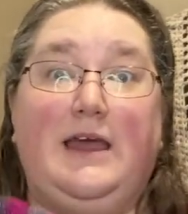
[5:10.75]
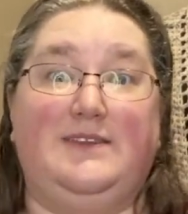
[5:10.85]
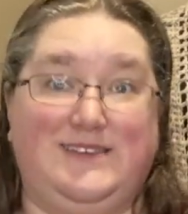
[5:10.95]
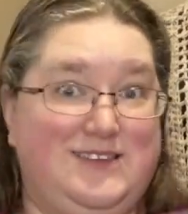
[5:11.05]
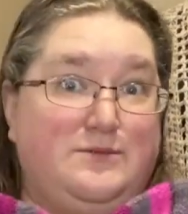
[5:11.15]

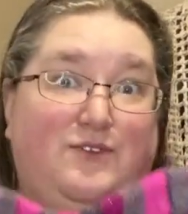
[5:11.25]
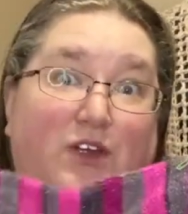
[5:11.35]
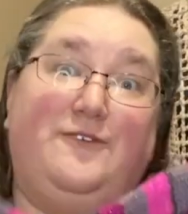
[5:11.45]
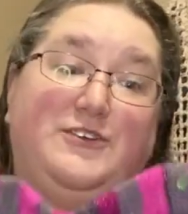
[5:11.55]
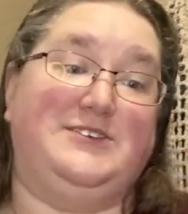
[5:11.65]
This is the
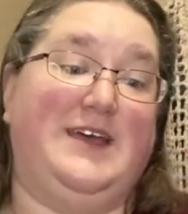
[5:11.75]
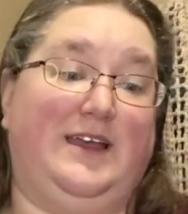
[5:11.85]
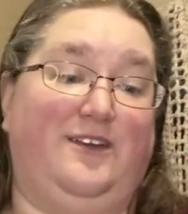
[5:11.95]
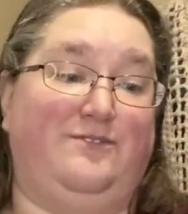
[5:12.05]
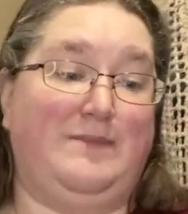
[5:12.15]
very first
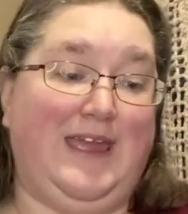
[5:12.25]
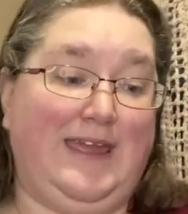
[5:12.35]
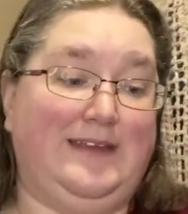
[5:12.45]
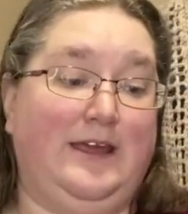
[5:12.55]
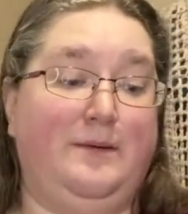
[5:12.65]
sock I've
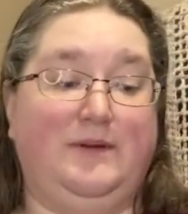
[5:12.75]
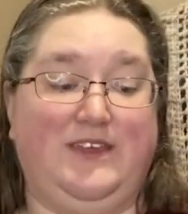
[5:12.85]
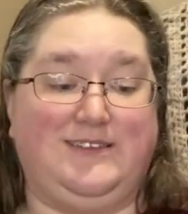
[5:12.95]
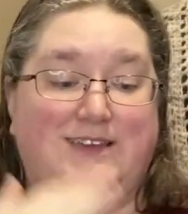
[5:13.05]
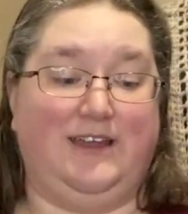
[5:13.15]
made, but
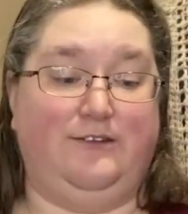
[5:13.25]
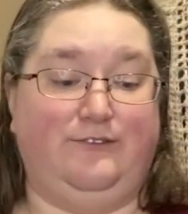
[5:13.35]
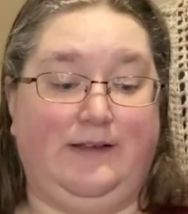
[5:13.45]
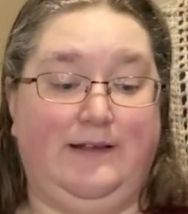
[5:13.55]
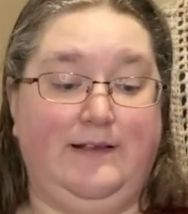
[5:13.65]
that's kind
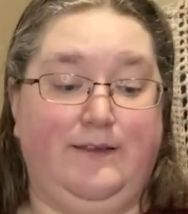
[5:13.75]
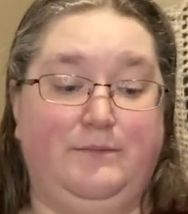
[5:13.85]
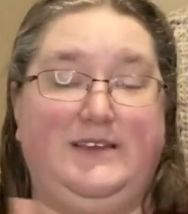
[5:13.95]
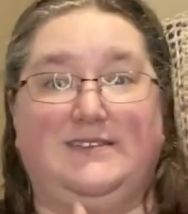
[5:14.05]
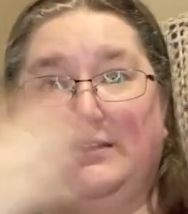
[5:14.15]
of
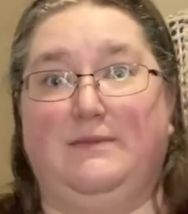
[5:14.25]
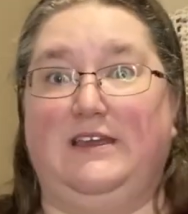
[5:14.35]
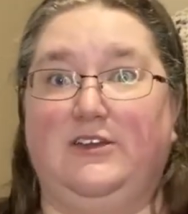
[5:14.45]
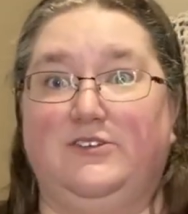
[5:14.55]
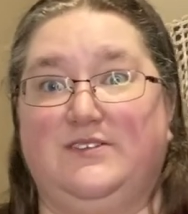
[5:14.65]
based on my
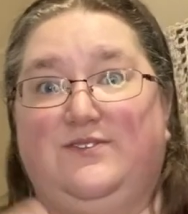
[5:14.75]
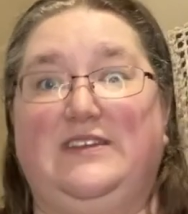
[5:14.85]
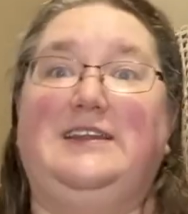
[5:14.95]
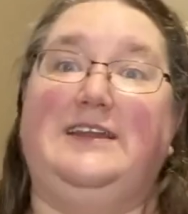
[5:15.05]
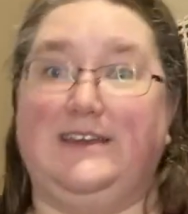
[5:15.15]
years of
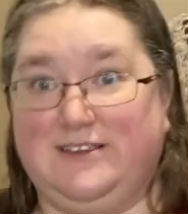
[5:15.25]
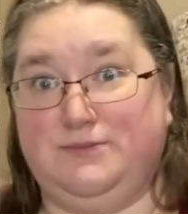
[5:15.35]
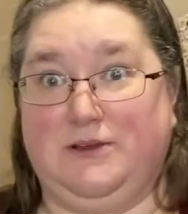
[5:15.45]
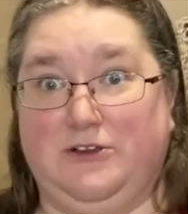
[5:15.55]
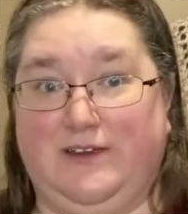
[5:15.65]
knitting
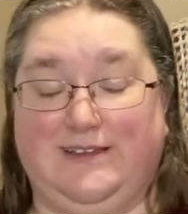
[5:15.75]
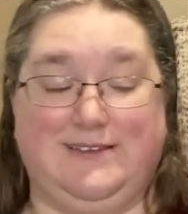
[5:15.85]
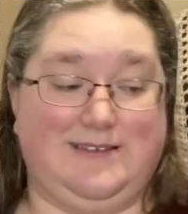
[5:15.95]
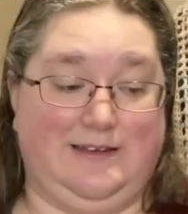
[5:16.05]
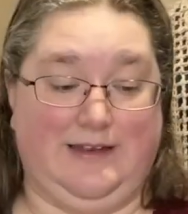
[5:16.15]

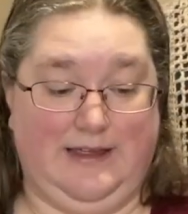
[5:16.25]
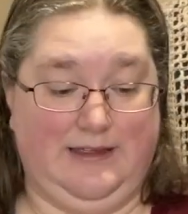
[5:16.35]
experience. And